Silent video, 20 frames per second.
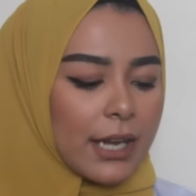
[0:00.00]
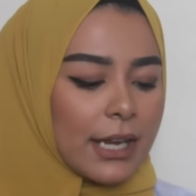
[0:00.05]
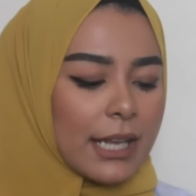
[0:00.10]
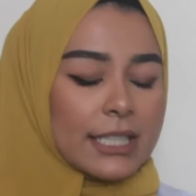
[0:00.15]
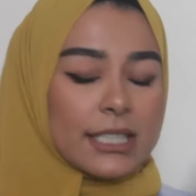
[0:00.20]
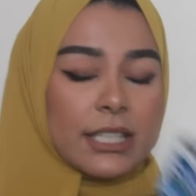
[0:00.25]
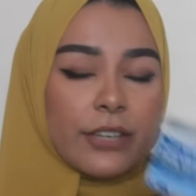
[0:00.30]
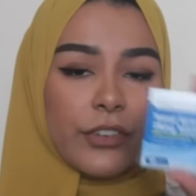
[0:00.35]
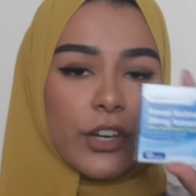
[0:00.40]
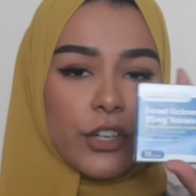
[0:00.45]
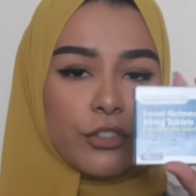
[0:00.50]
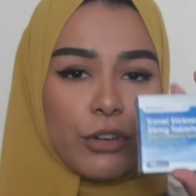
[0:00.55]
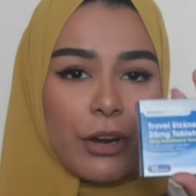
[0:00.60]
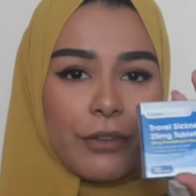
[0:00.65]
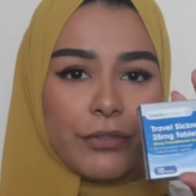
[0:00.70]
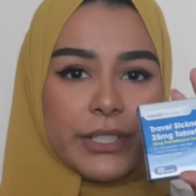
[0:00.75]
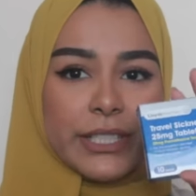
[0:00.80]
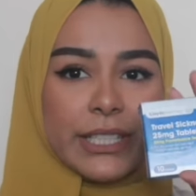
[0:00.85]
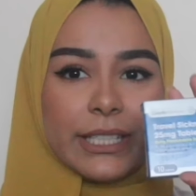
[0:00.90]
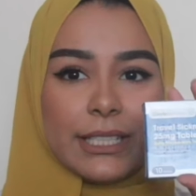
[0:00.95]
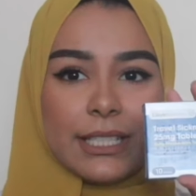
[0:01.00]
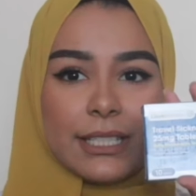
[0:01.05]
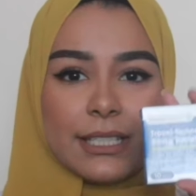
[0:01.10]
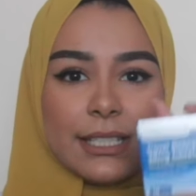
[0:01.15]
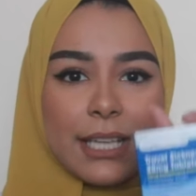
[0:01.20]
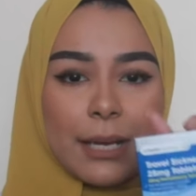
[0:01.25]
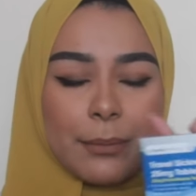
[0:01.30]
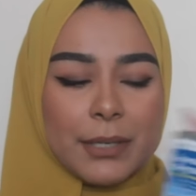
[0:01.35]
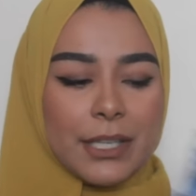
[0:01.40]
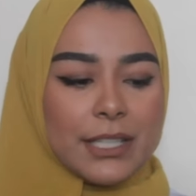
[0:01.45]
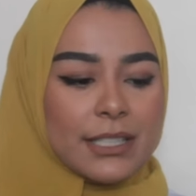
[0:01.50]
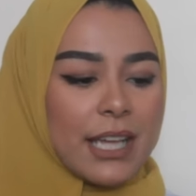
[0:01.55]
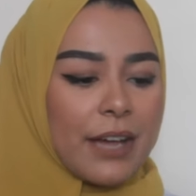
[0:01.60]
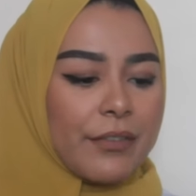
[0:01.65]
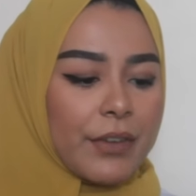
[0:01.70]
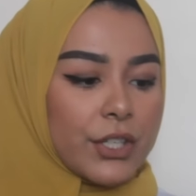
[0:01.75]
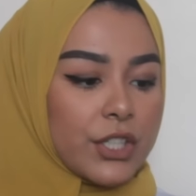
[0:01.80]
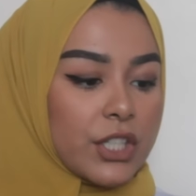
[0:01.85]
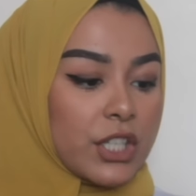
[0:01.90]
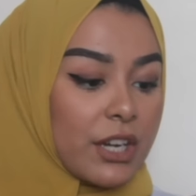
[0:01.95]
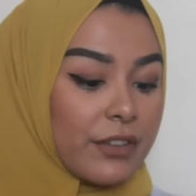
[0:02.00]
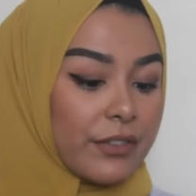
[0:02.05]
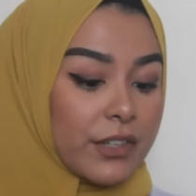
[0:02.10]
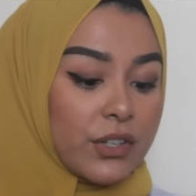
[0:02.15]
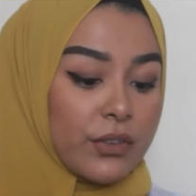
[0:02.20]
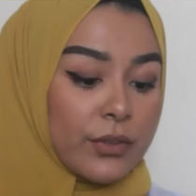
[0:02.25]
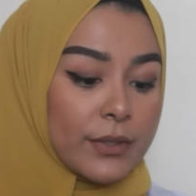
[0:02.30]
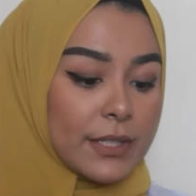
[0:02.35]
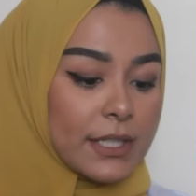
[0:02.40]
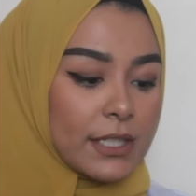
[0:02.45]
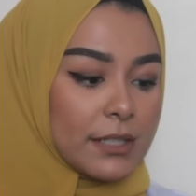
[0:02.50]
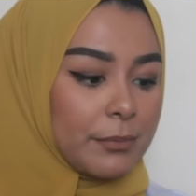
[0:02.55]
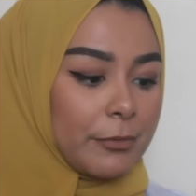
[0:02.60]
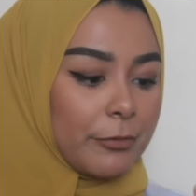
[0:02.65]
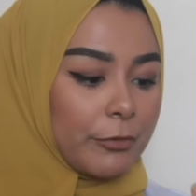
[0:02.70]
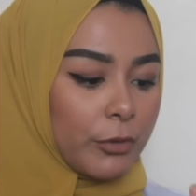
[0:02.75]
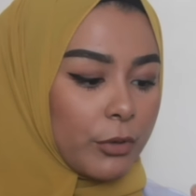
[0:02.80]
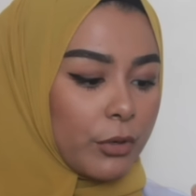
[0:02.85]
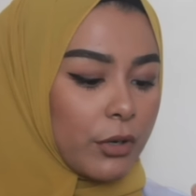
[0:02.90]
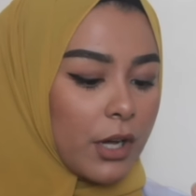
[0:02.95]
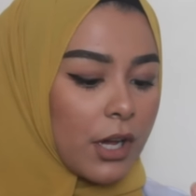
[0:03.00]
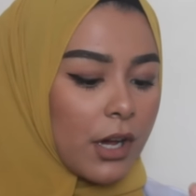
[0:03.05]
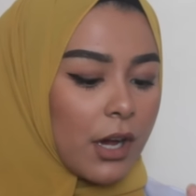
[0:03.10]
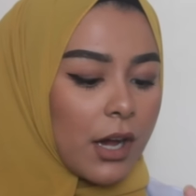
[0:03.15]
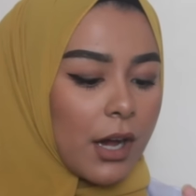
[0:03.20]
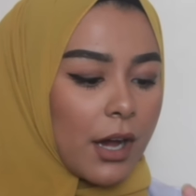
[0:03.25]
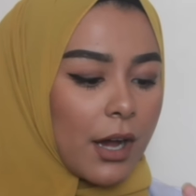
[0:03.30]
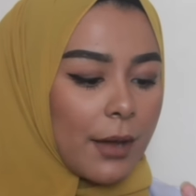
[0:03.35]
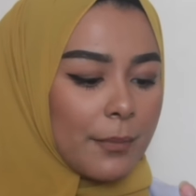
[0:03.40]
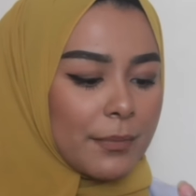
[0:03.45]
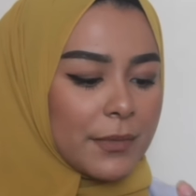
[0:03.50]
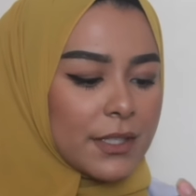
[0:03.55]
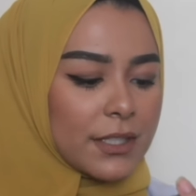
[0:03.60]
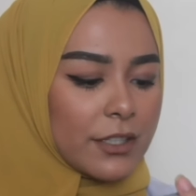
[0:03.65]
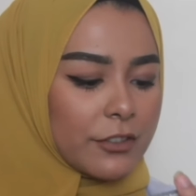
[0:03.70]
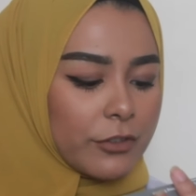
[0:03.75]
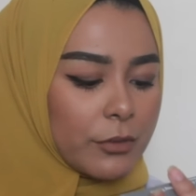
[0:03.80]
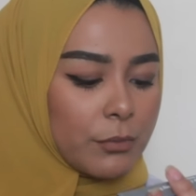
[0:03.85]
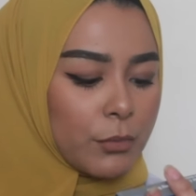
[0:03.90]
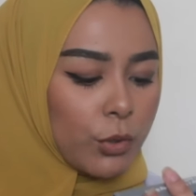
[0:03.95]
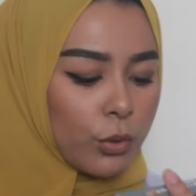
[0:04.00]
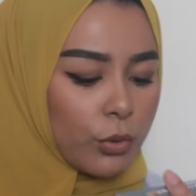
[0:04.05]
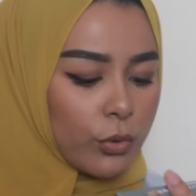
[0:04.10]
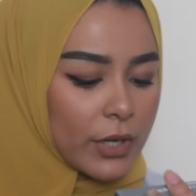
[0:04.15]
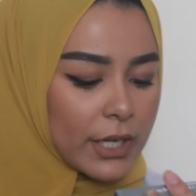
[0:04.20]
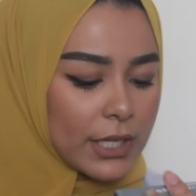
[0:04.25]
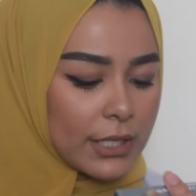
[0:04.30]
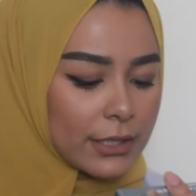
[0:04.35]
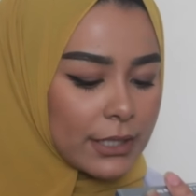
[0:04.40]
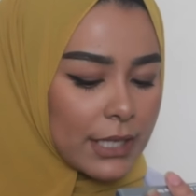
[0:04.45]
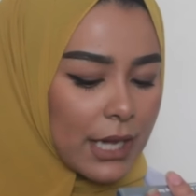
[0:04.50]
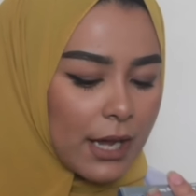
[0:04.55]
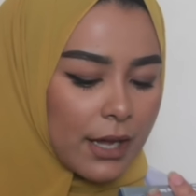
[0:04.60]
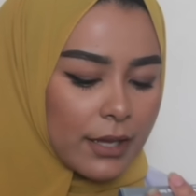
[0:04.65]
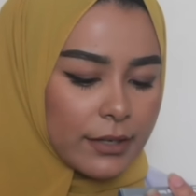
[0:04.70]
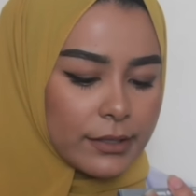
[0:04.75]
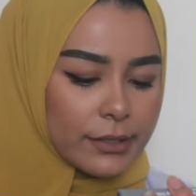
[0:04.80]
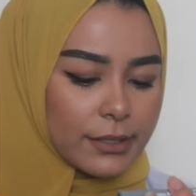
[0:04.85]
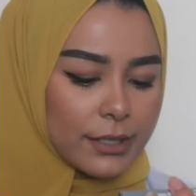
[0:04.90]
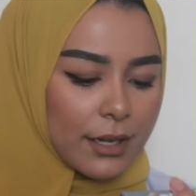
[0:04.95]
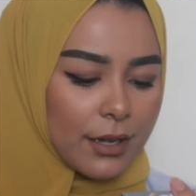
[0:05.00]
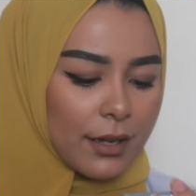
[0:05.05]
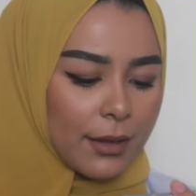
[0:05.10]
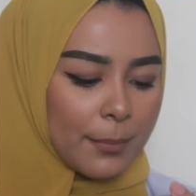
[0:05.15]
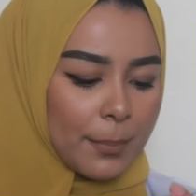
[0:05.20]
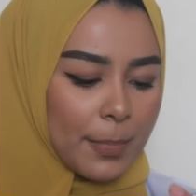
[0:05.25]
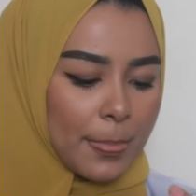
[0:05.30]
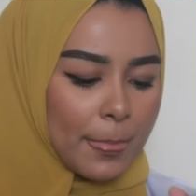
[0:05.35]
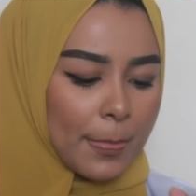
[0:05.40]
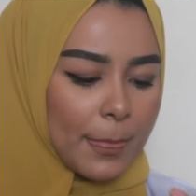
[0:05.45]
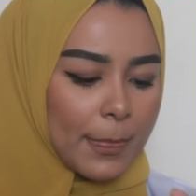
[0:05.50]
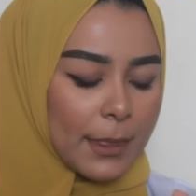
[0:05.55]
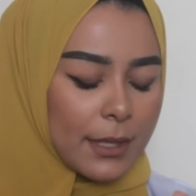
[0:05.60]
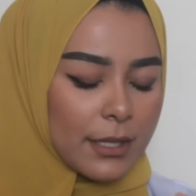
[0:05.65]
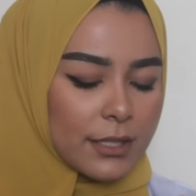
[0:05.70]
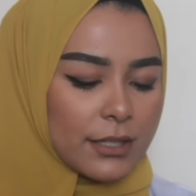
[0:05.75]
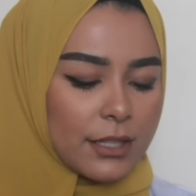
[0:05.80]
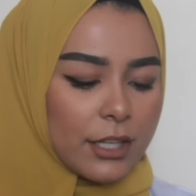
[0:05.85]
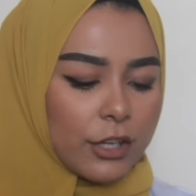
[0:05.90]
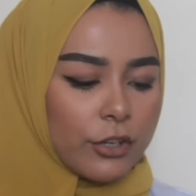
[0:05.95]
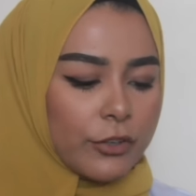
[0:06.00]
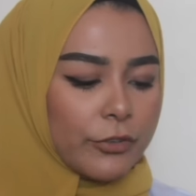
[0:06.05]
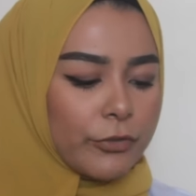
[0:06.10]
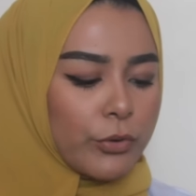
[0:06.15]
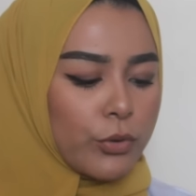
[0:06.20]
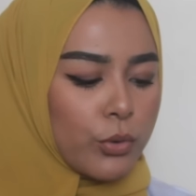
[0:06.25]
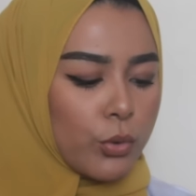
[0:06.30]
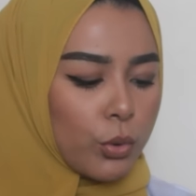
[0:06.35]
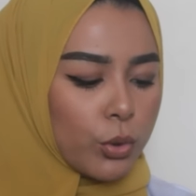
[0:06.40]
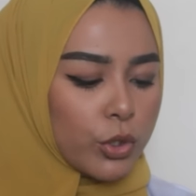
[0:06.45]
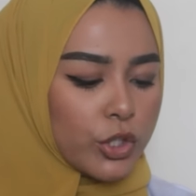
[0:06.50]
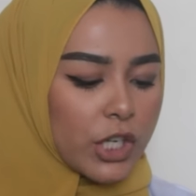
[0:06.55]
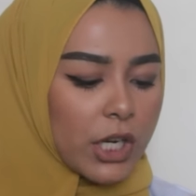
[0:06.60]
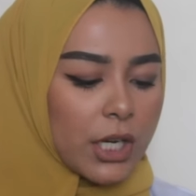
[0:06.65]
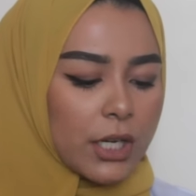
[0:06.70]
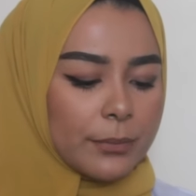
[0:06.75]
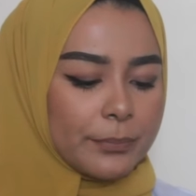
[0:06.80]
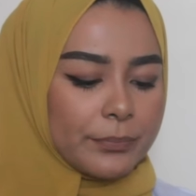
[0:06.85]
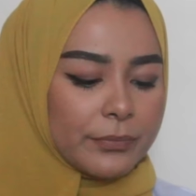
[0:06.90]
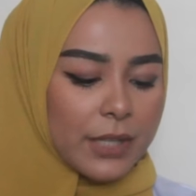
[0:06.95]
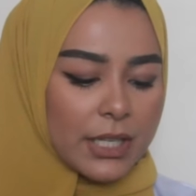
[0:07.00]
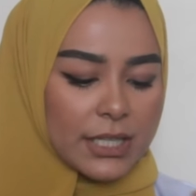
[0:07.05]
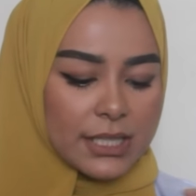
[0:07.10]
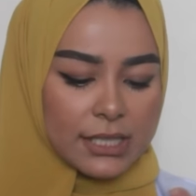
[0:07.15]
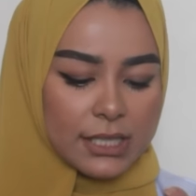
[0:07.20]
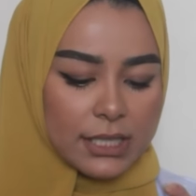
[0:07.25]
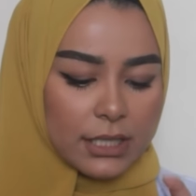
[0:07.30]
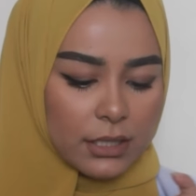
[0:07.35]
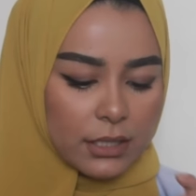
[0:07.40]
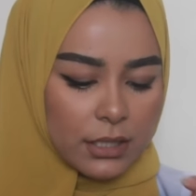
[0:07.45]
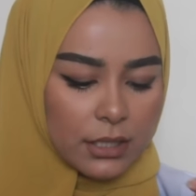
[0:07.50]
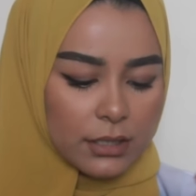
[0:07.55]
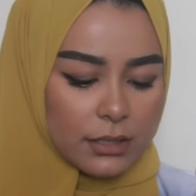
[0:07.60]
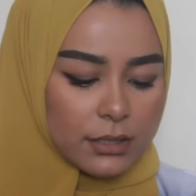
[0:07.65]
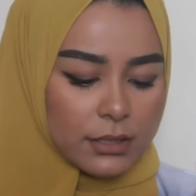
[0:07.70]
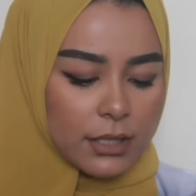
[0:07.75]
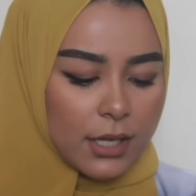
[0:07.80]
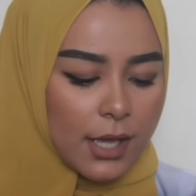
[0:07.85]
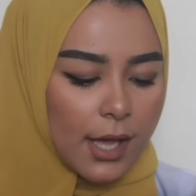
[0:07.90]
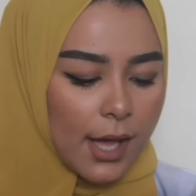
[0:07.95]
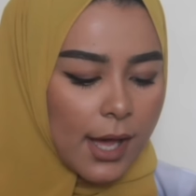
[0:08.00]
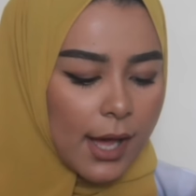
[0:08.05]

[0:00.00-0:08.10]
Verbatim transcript: Next, I've got travel sickness tablets. I've actually never used these before. Um, these are from Lloyd's and um, it, they're good for nausea and sickness.